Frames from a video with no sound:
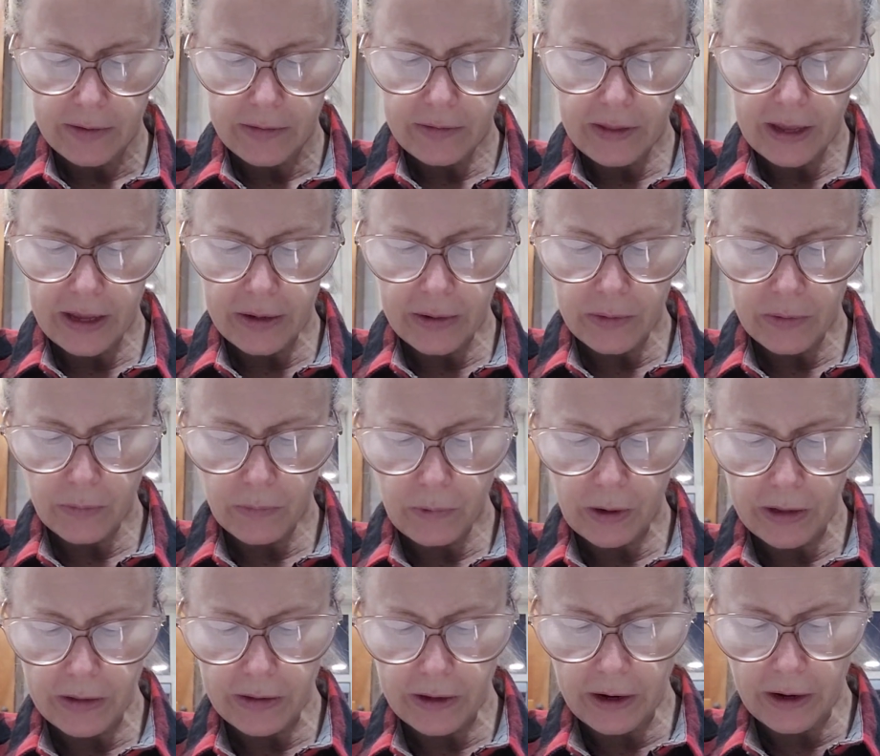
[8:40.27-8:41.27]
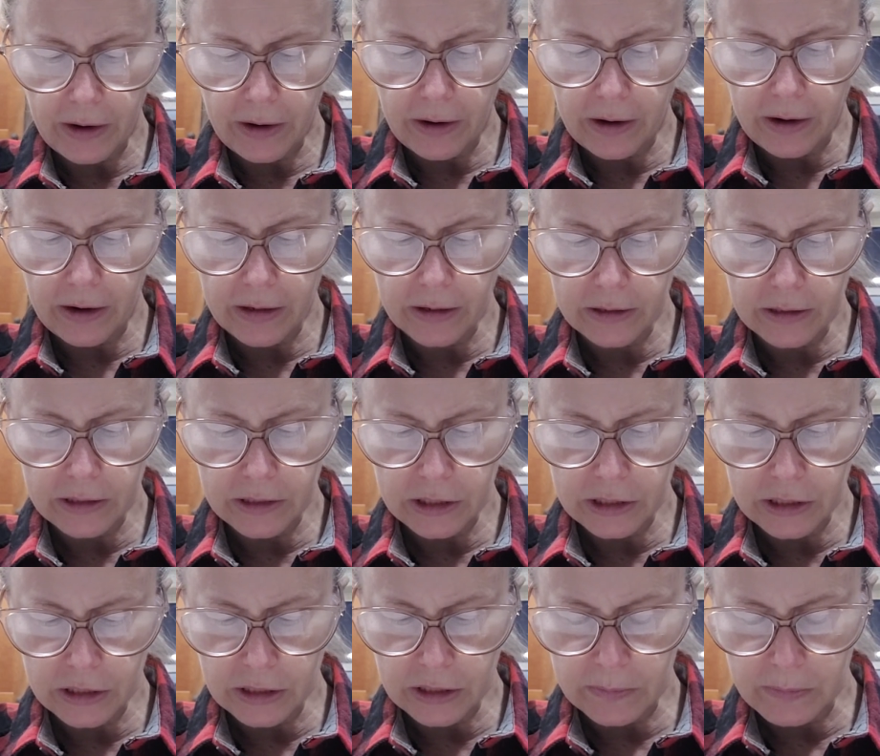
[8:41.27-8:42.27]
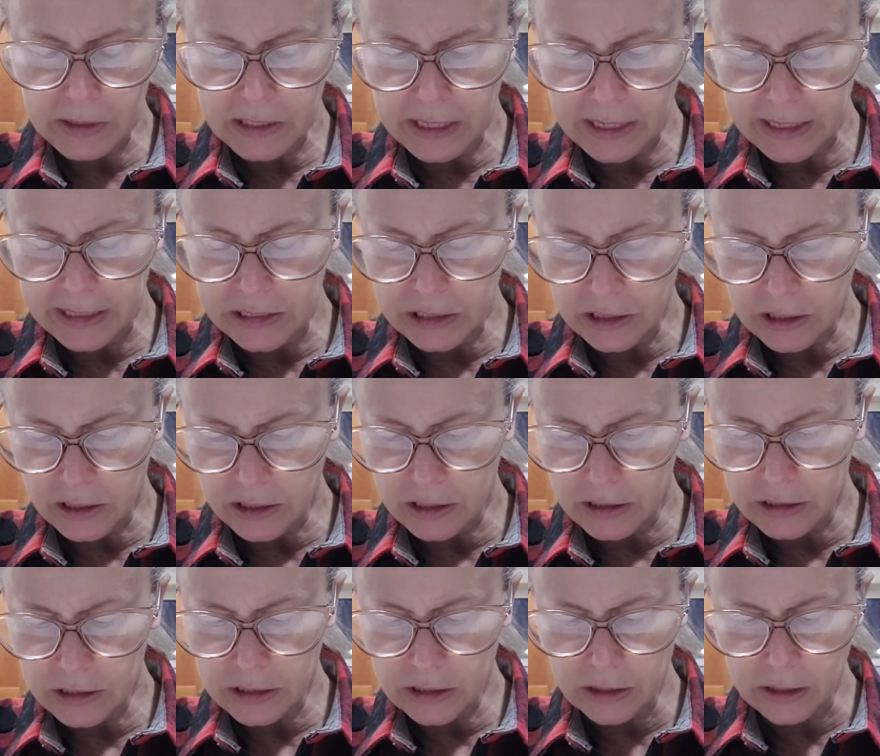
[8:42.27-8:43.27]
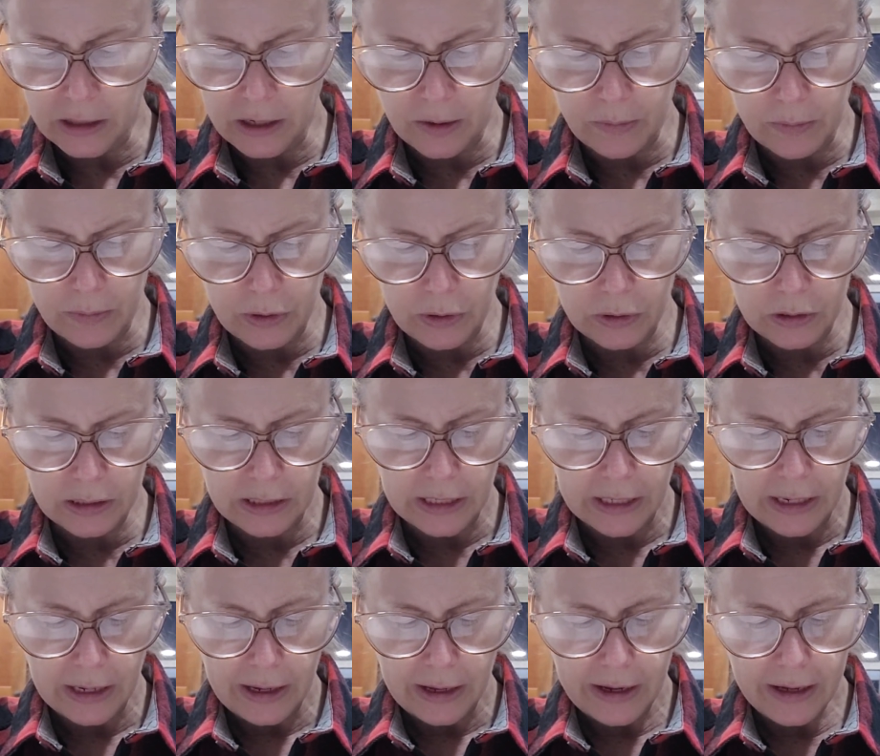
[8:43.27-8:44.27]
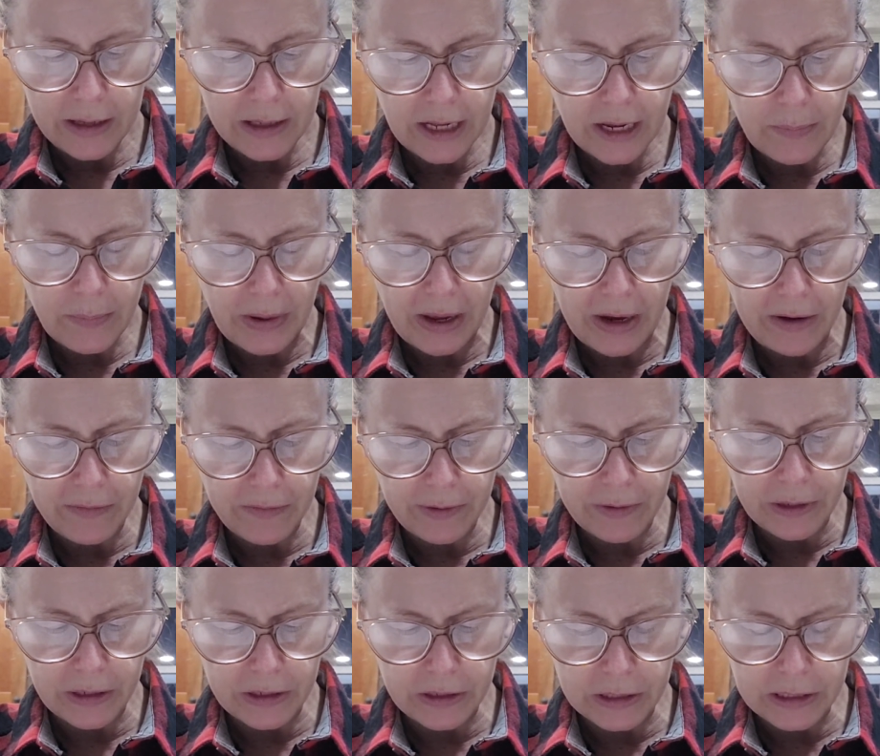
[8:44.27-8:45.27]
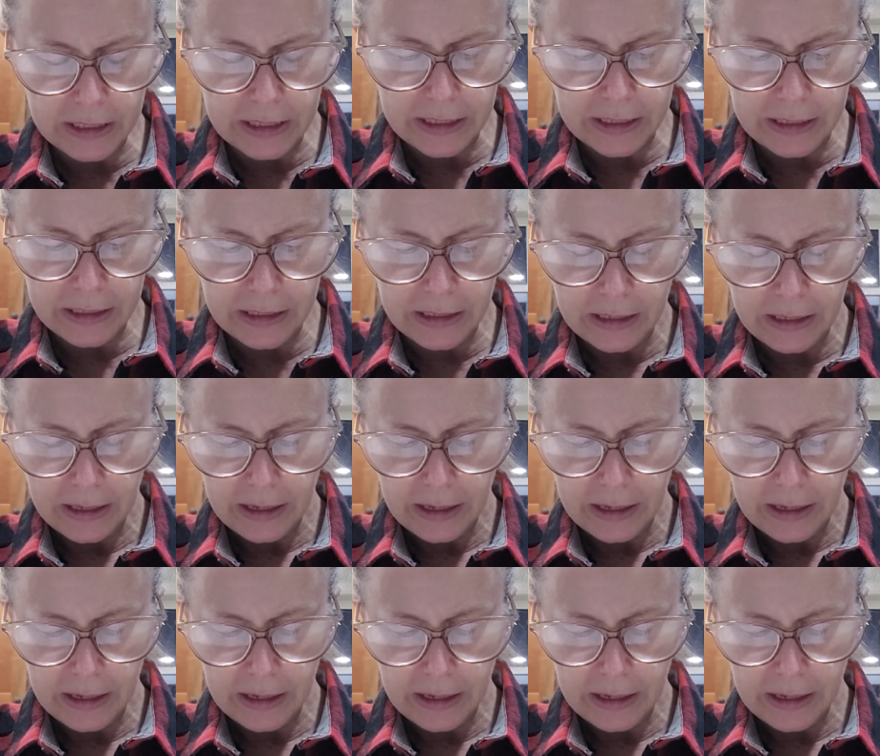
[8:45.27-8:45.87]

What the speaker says: then when their uncircumcised hearts are humbled and they pay for their sin,